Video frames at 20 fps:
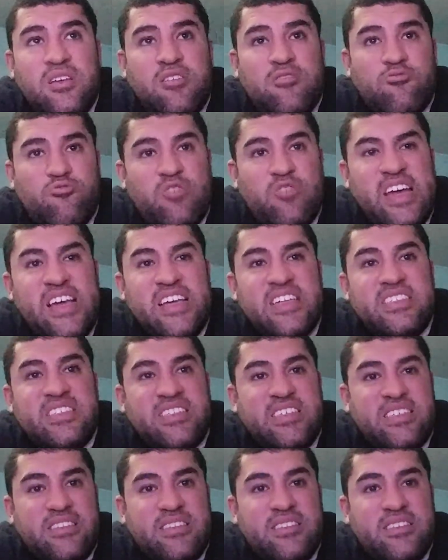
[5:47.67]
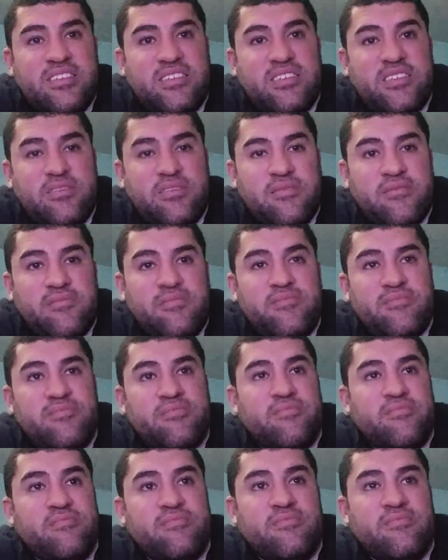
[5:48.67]
Raisins.
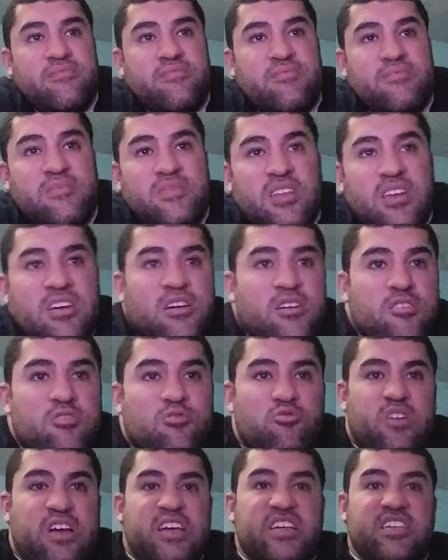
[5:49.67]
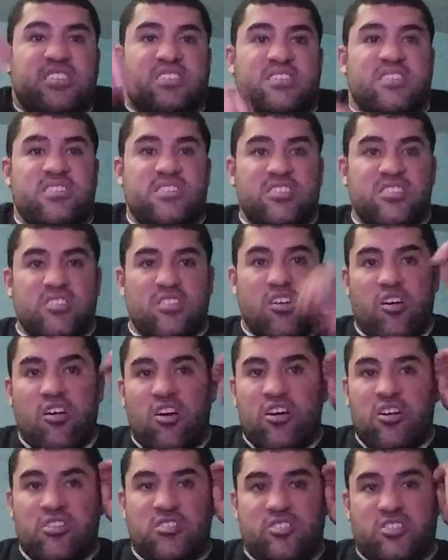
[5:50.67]
Raisins
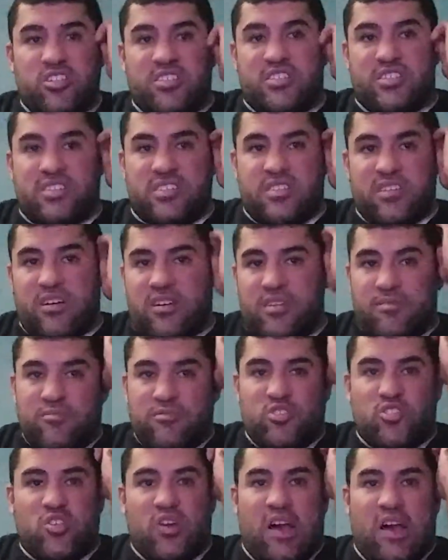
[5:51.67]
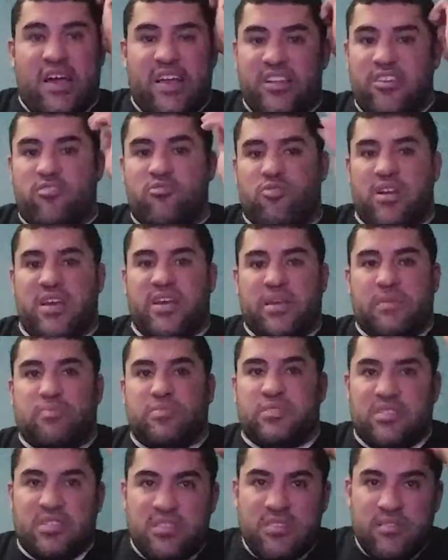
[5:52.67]
are just dried
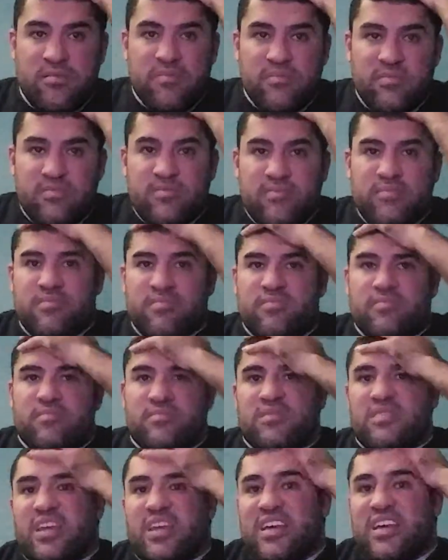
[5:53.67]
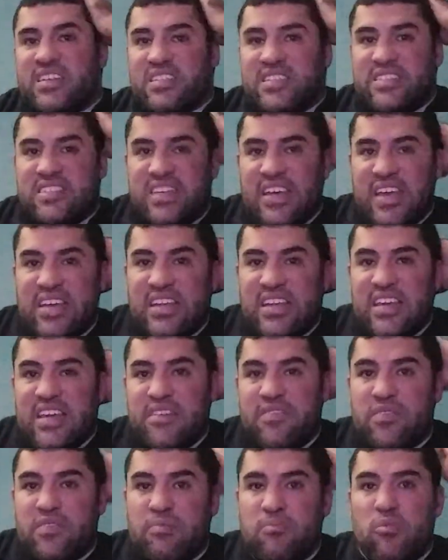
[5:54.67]
grapes. They contain
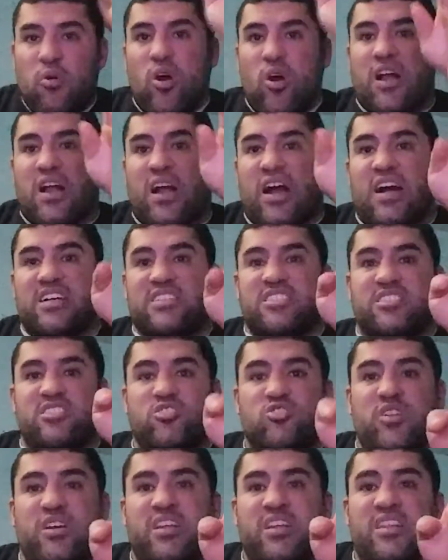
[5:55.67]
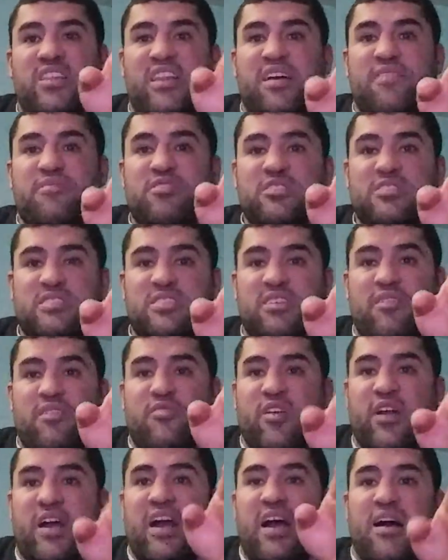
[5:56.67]
even more concentrated levels of
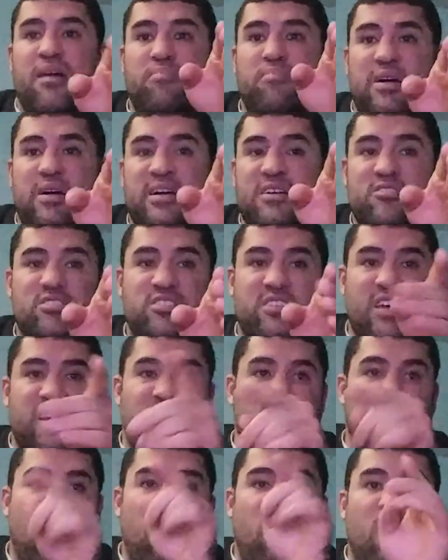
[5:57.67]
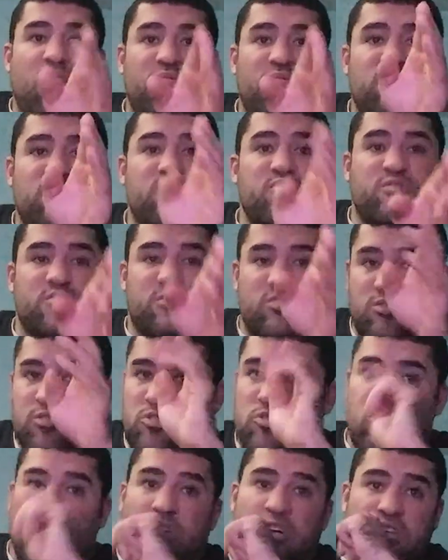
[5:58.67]
the compounds that are harmful to
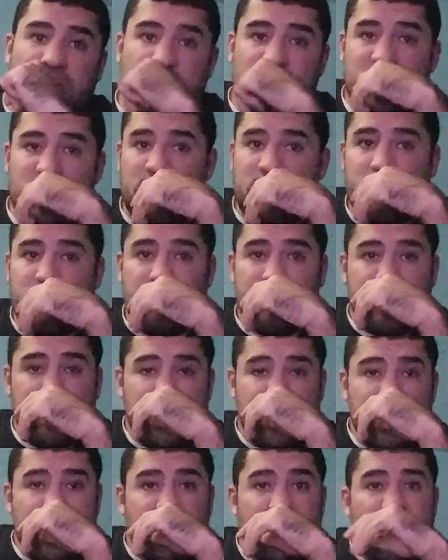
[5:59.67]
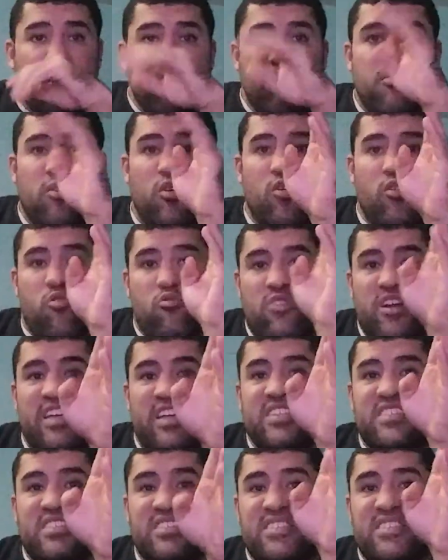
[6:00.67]
dogs. Both
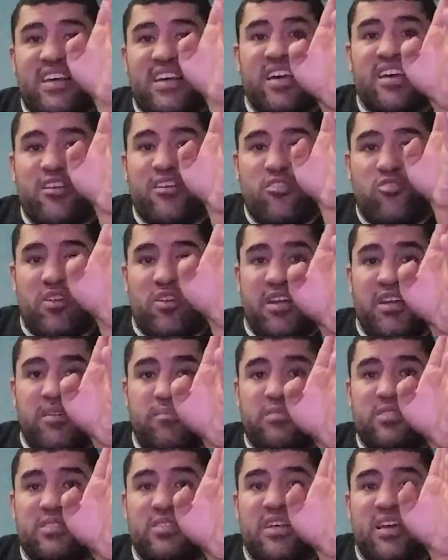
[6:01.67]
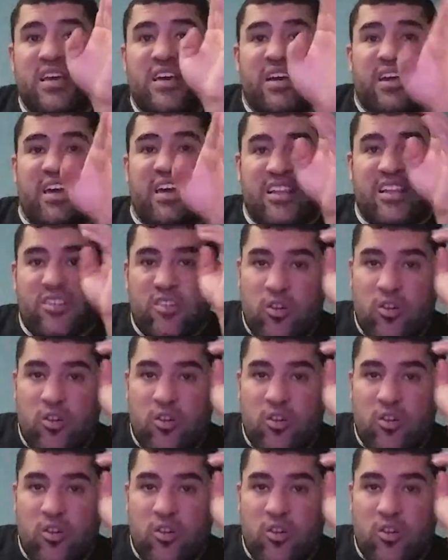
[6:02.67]
raisins and grapes can